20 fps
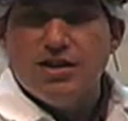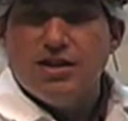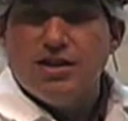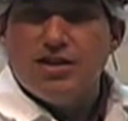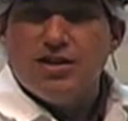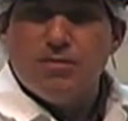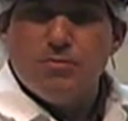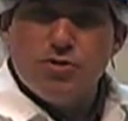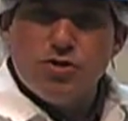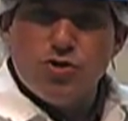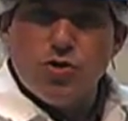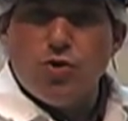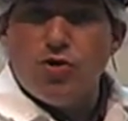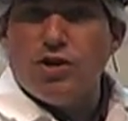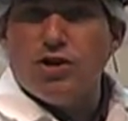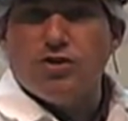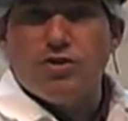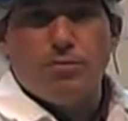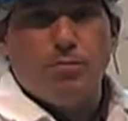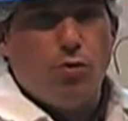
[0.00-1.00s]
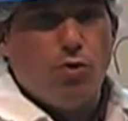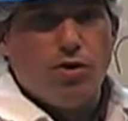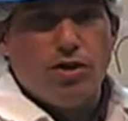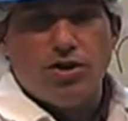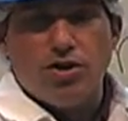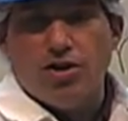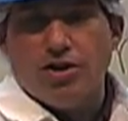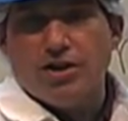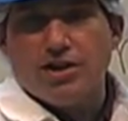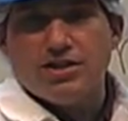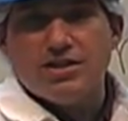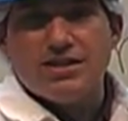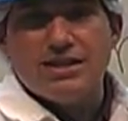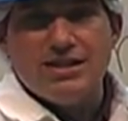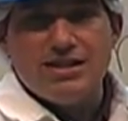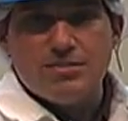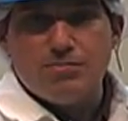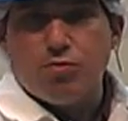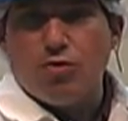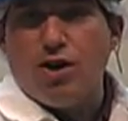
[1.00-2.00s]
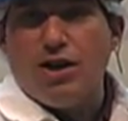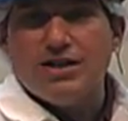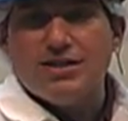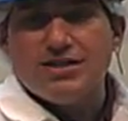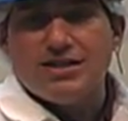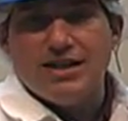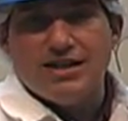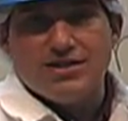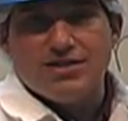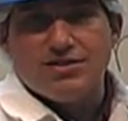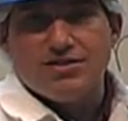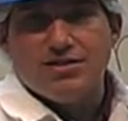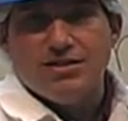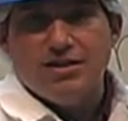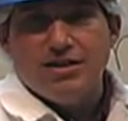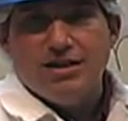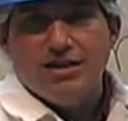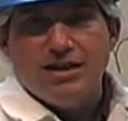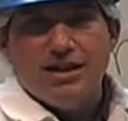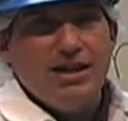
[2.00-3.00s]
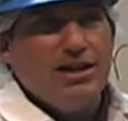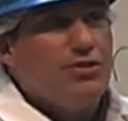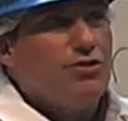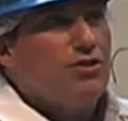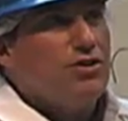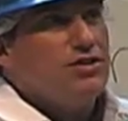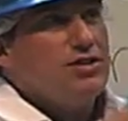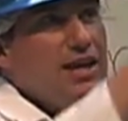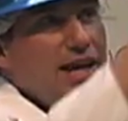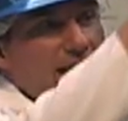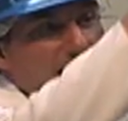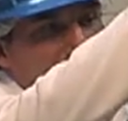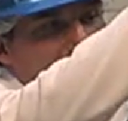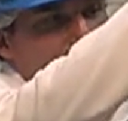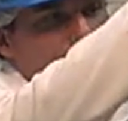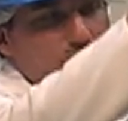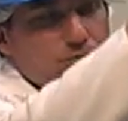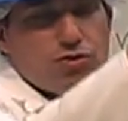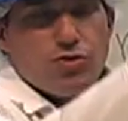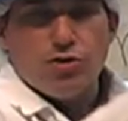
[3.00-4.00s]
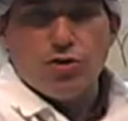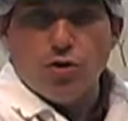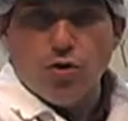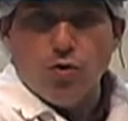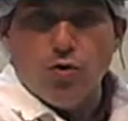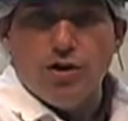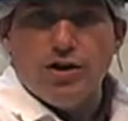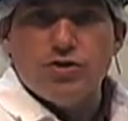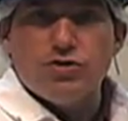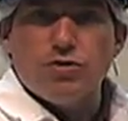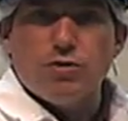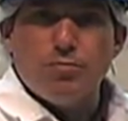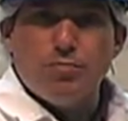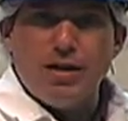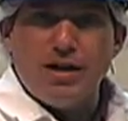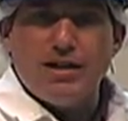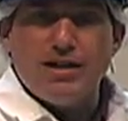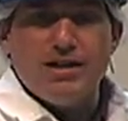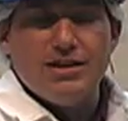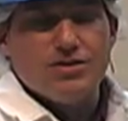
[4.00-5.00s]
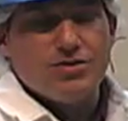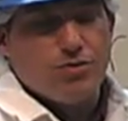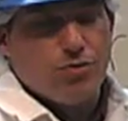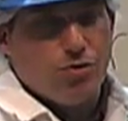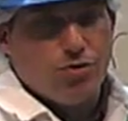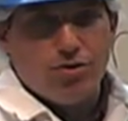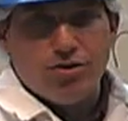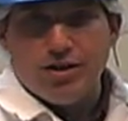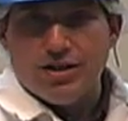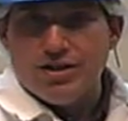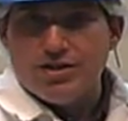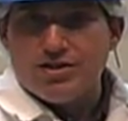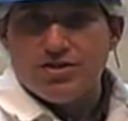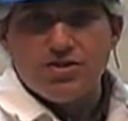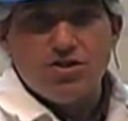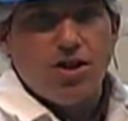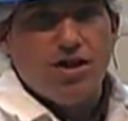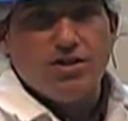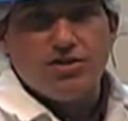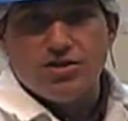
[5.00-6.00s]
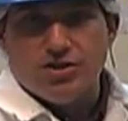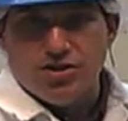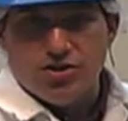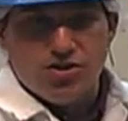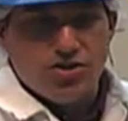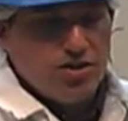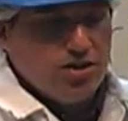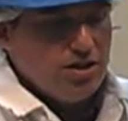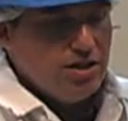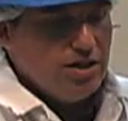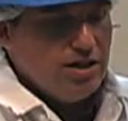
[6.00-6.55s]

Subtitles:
The majority of the pork carcass is processed, either as hams or loins or bellies or as sausage.